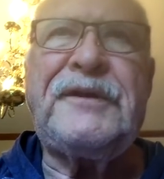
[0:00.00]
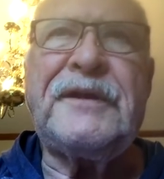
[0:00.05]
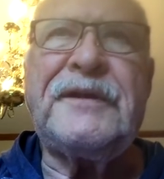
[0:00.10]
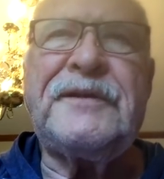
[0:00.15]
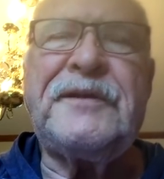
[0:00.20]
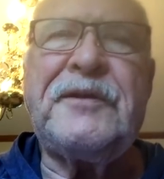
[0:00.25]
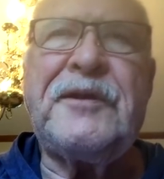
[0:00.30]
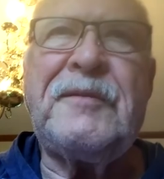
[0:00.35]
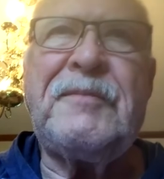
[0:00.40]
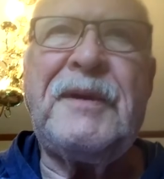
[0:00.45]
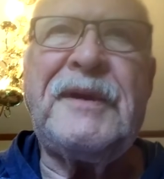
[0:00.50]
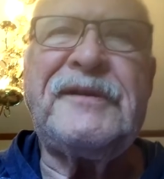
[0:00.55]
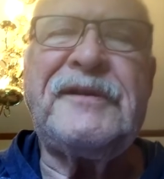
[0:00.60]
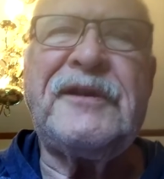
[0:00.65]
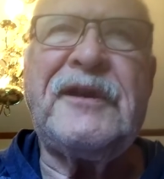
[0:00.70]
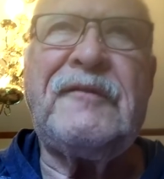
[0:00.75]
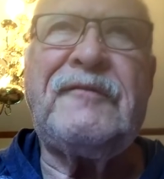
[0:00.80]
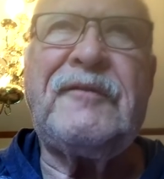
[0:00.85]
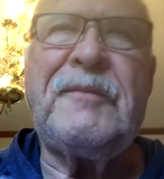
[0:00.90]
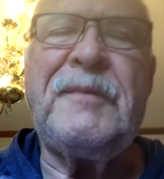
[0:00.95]
considered
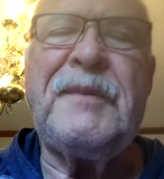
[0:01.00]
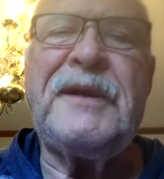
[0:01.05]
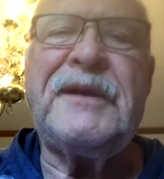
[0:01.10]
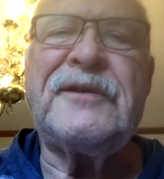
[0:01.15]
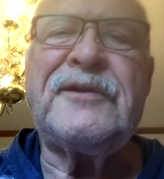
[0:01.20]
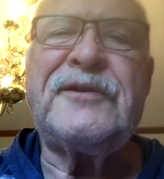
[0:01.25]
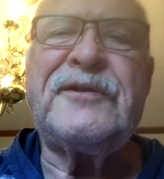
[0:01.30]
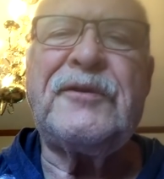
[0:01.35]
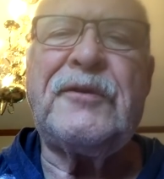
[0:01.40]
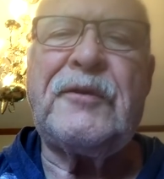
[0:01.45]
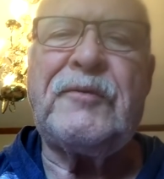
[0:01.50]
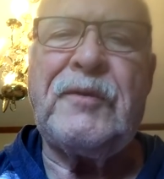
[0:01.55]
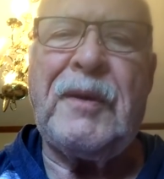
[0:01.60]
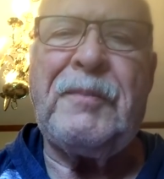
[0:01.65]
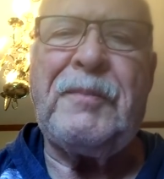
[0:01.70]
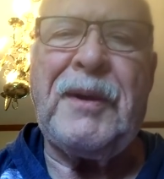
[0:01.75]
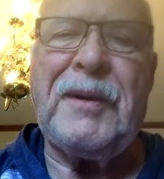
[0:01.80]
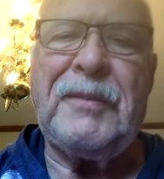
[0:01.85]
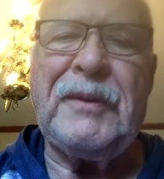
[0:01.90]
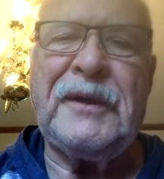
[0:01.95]
myself a Minnesota
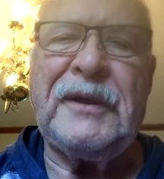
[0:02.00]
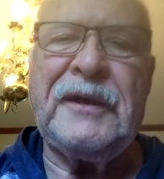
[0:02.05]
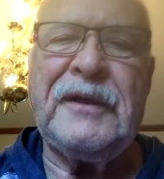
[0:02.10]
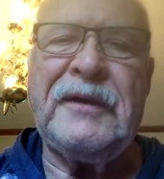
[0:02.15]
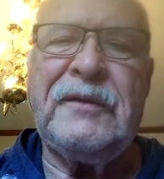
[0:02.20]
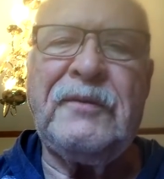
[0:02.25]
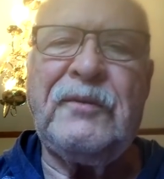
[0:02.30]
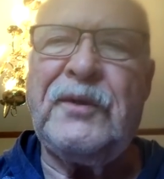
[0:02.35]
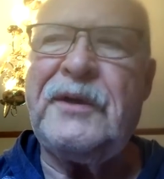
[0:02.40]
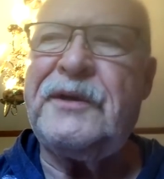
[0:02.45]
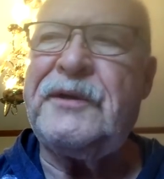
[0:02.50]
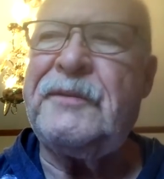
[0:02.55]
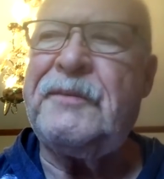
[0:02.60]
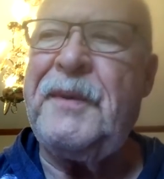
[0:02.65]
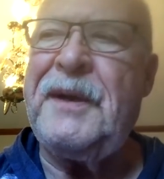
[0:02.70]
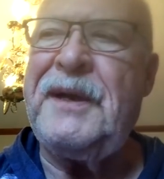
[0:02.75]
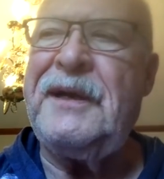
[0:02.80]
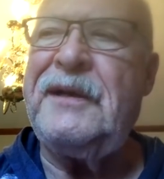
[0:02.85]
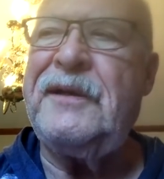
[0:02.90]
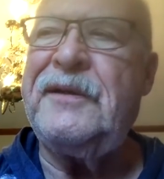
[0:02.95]
Republican, which
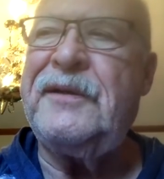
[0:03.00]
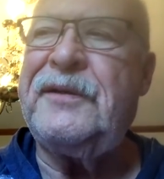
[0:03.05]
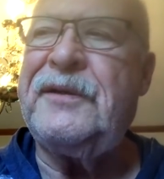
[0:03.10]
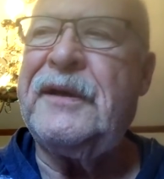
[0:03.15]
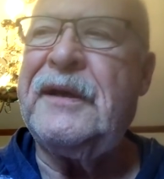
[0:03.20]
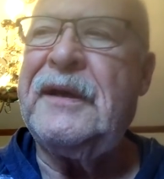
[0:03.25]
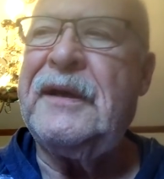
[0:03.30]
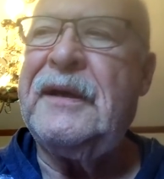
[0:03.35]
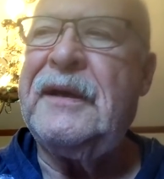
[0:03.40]
means